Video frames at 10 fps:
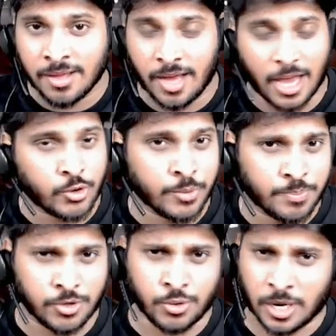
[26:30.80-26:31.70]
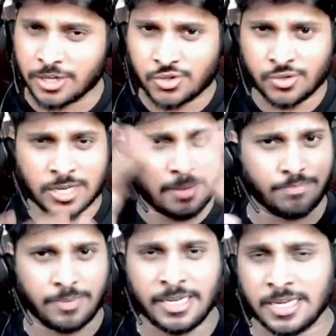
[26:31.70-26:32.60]
I hope you understood
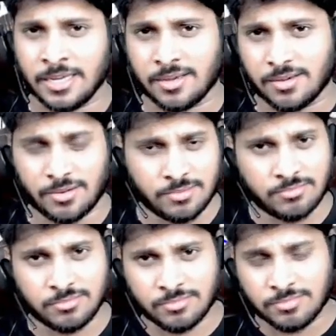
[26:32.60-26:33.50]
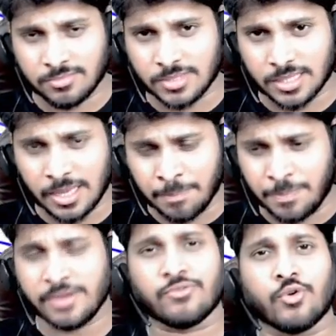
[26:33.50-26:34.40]
completely. A
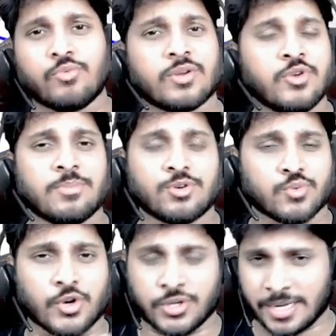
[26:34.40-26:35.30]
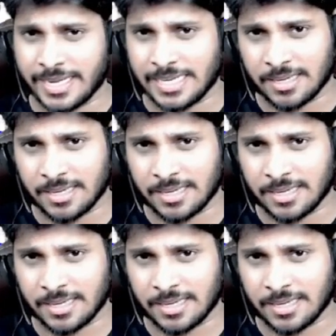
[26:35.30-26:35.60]
brief overview about what you're getting